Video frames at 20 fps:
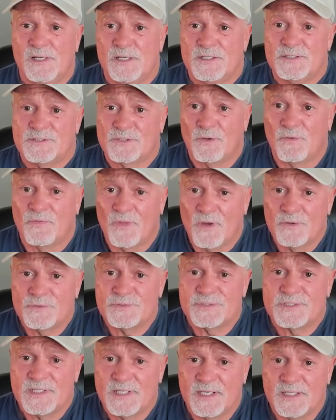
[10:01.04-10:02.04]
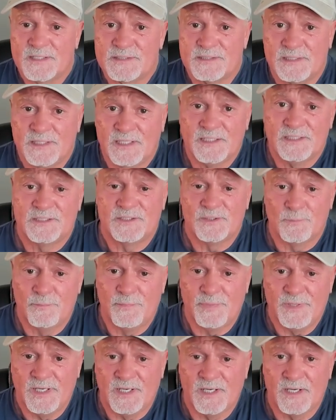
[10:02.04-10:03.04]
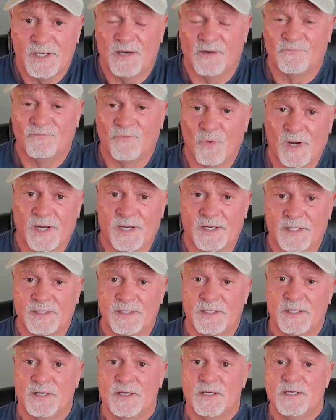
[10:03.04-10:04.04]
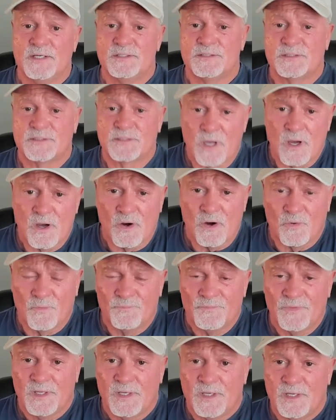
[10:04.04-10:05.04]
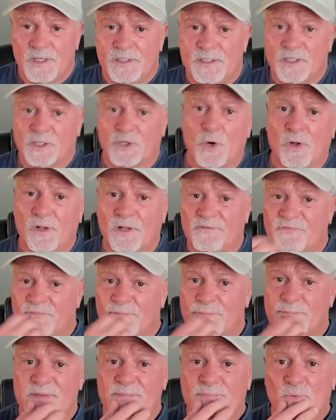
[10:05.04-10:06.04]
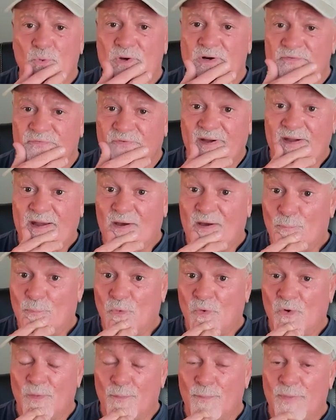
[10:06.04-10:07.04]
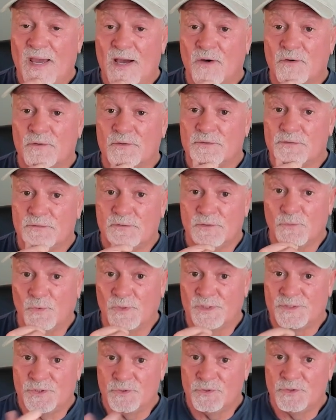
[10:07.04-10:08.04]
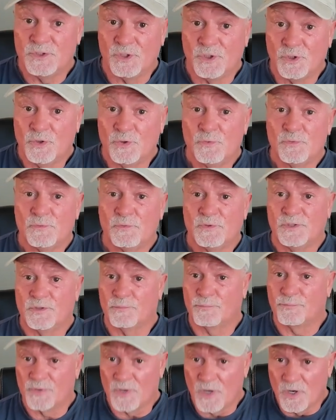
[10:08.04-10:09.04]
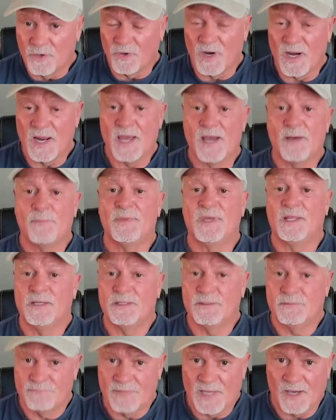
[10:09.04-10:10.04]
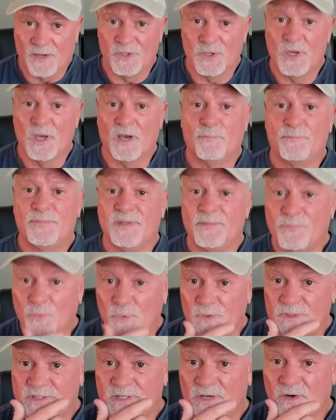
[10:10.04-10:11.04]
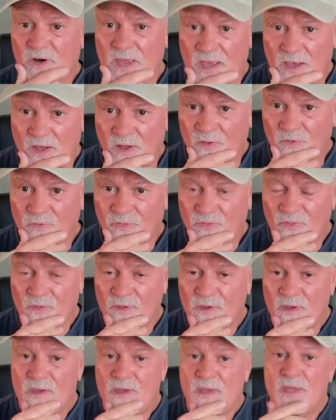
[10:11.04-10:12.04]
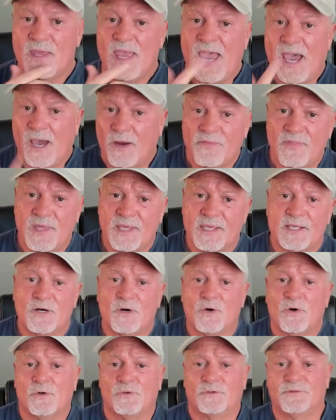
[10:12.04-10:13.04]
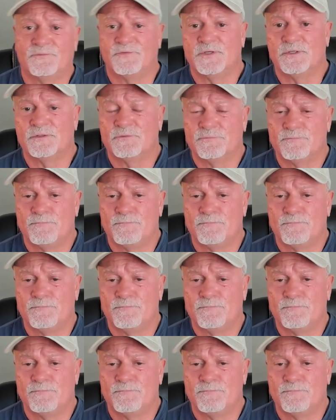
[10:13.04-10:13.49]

So those things need to be avoided. So, Nicole, if people want to find out more about what you do, your program, and how you help people with their health, how do they get a hold of you?